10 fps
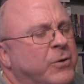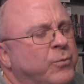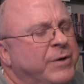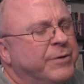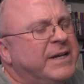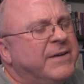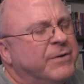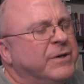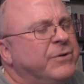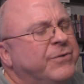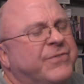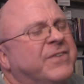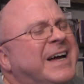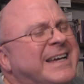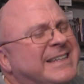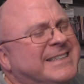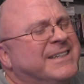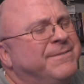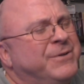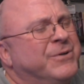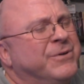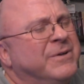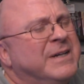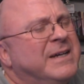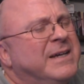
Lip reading: we would never lose sight of your